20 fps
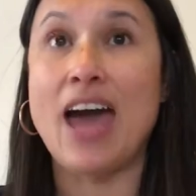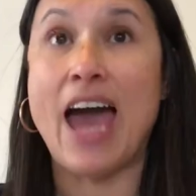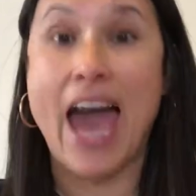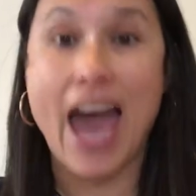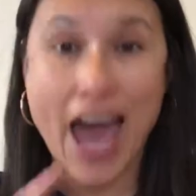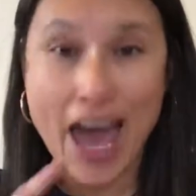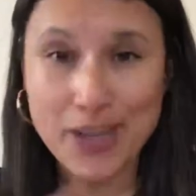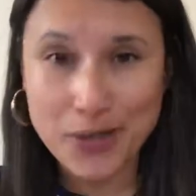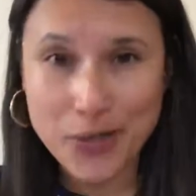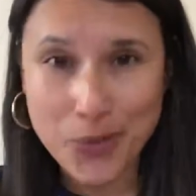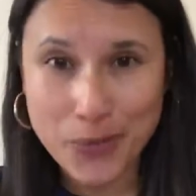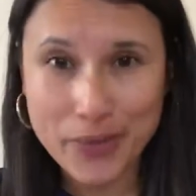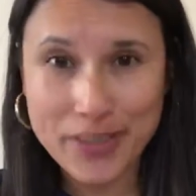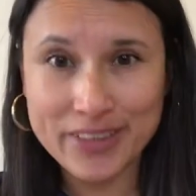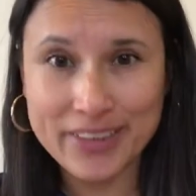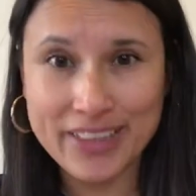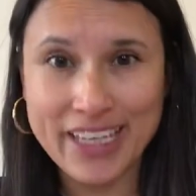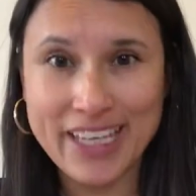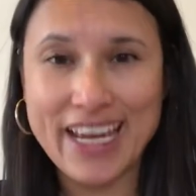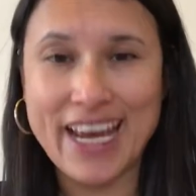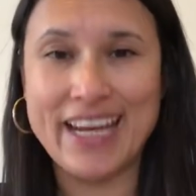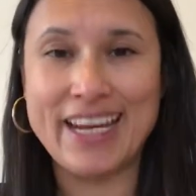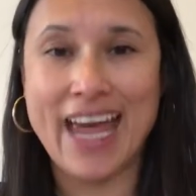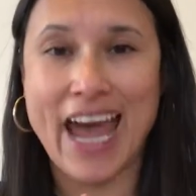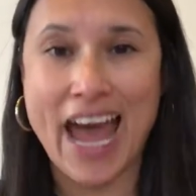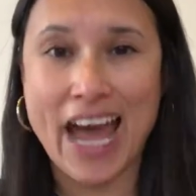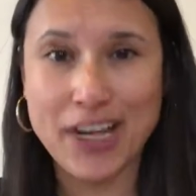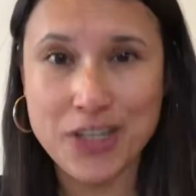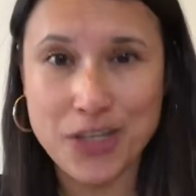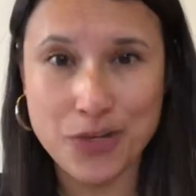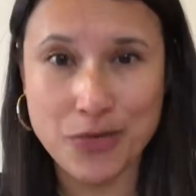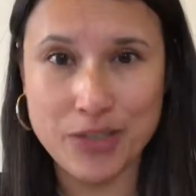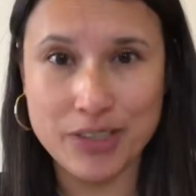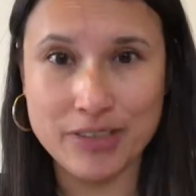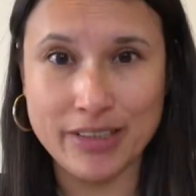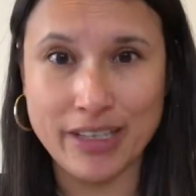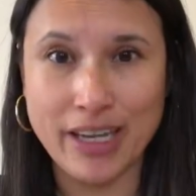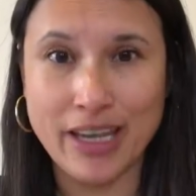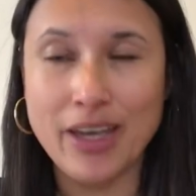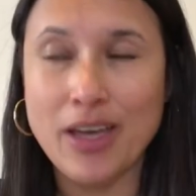adequately and
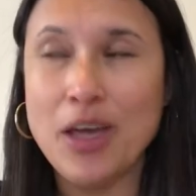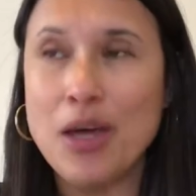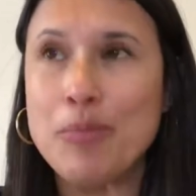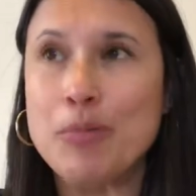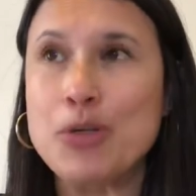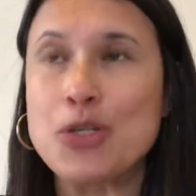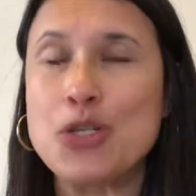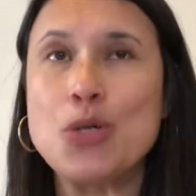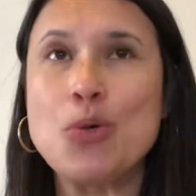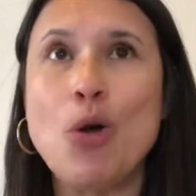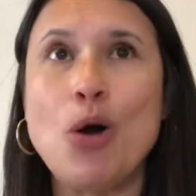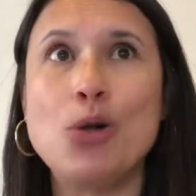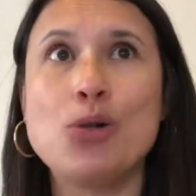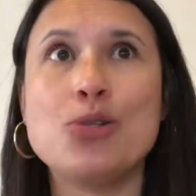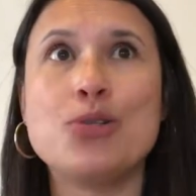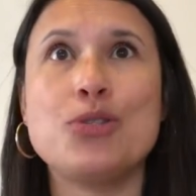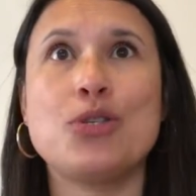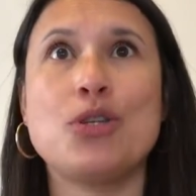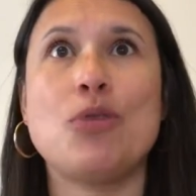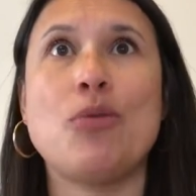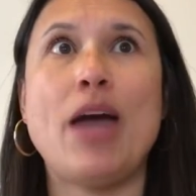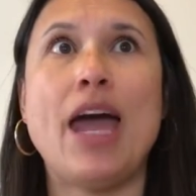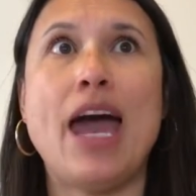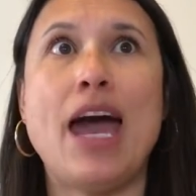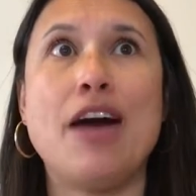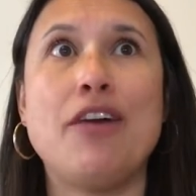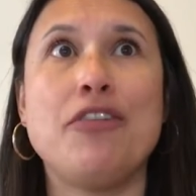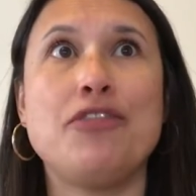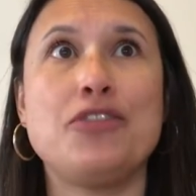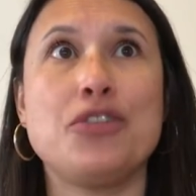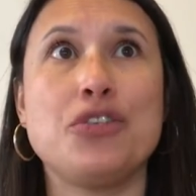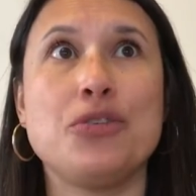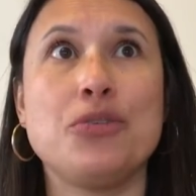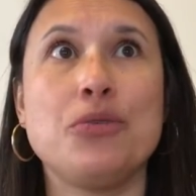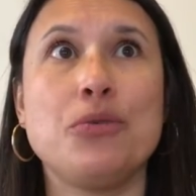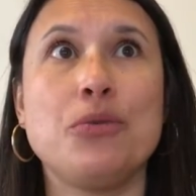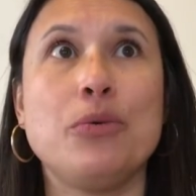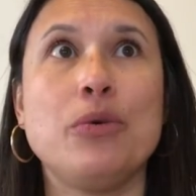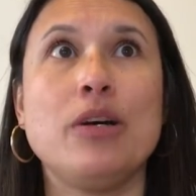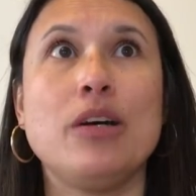accurately, but you also have
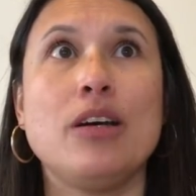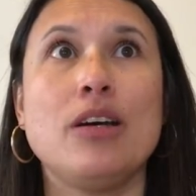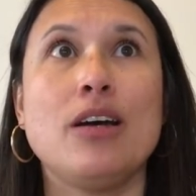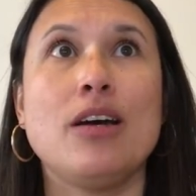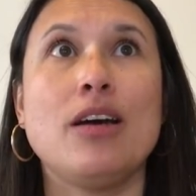to